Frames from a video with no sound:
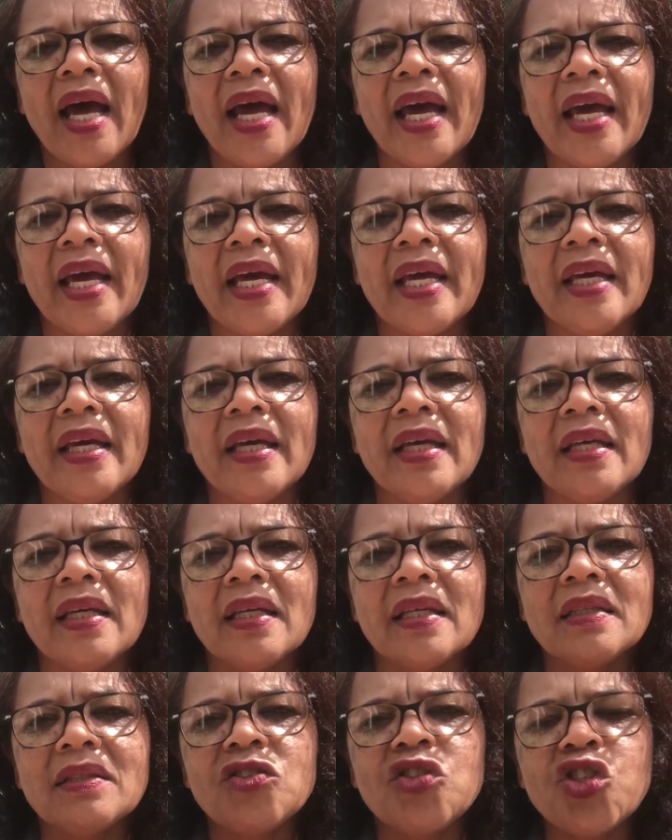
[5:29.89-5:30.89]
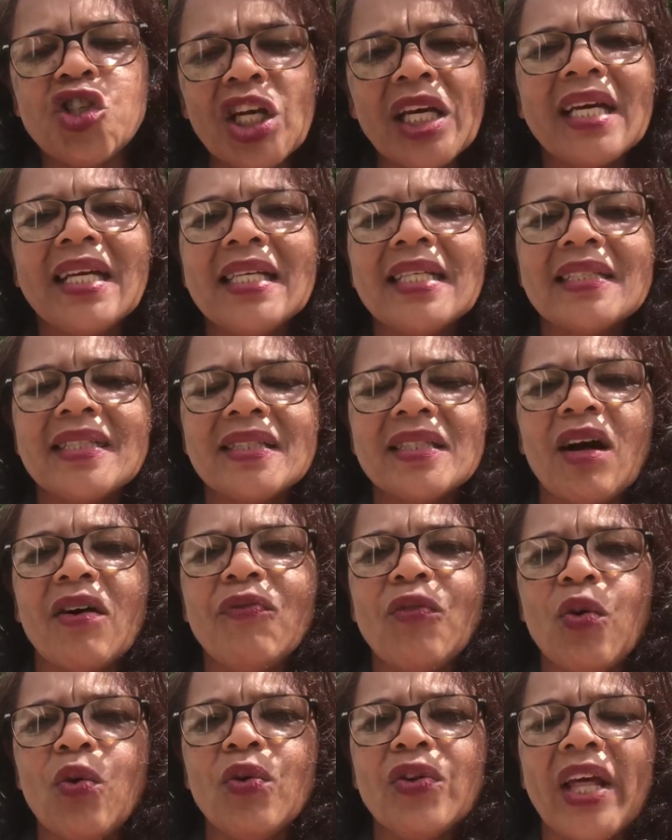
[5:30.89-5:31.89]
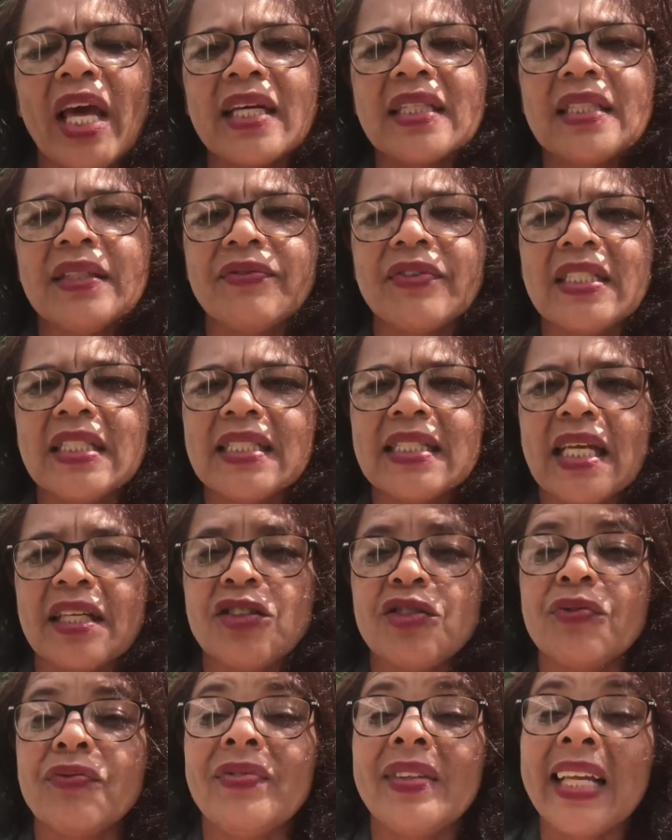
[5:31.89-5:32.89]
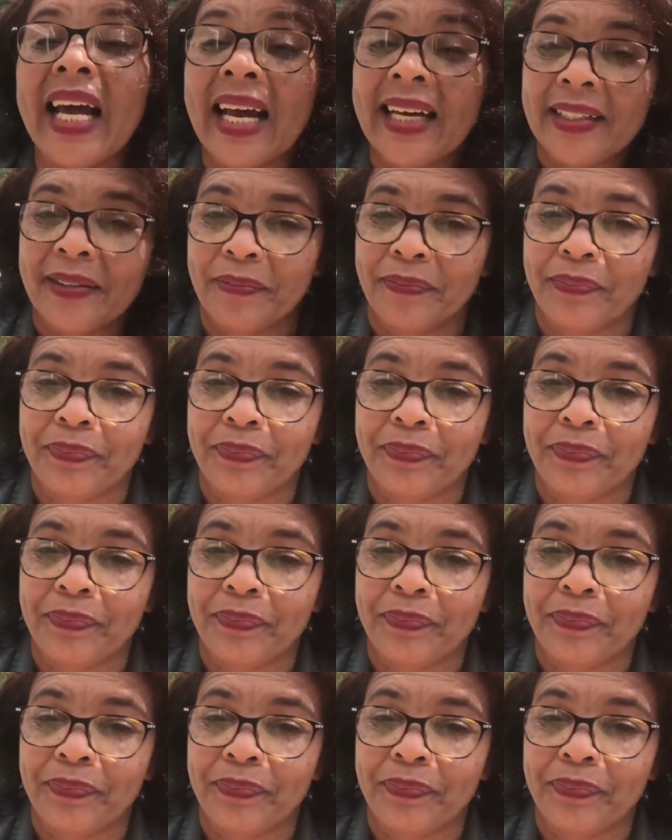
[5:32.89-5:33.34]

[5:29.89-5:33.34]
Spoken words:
a checklist of all the activities that you've done.